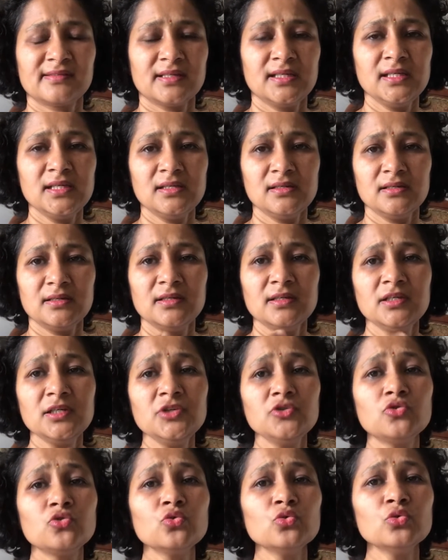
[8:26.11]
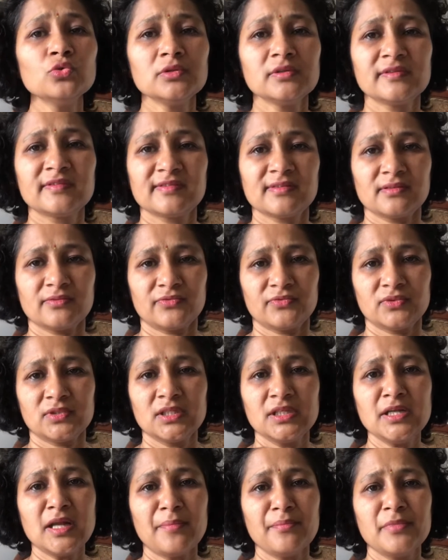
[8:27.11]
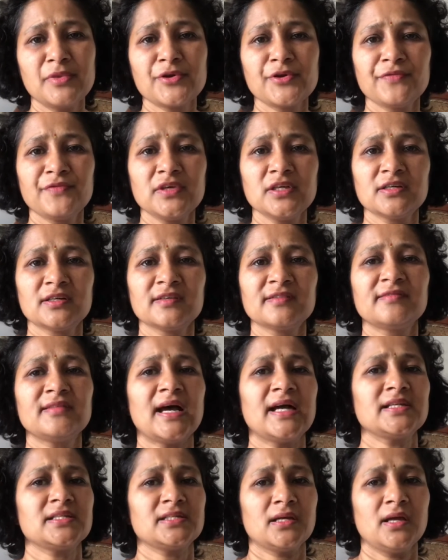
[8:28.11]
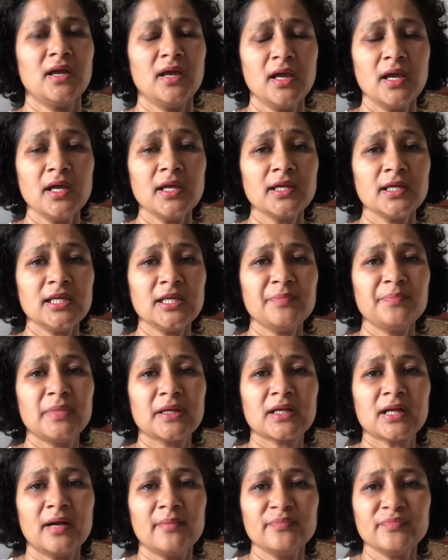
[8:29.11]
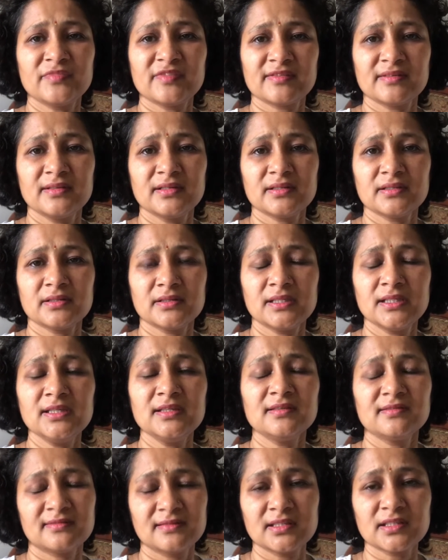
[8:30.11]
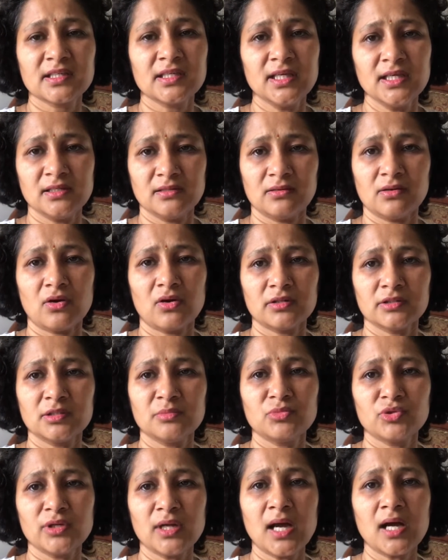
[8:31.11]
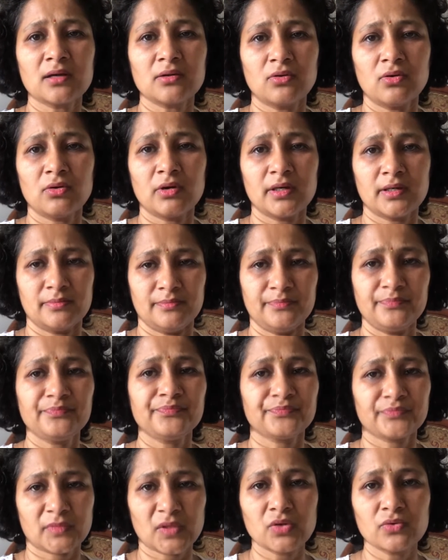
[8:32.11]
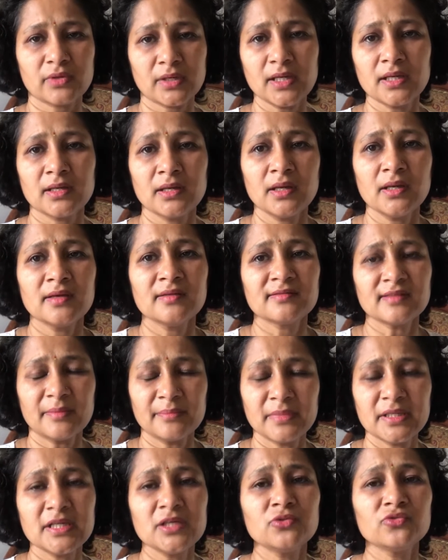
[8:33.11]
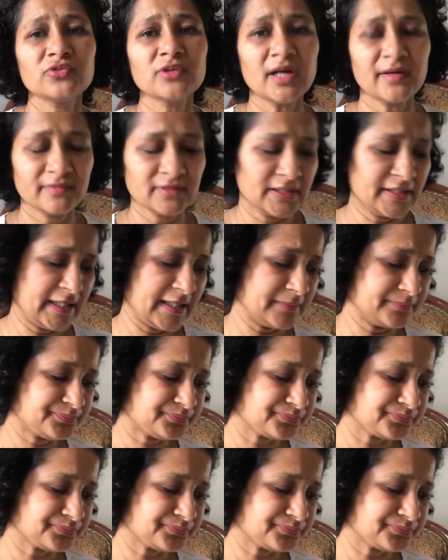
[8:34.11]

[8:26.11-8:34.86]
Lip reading: He rules the number of years that he is the king or the monarch, or okay, somebody who's governing.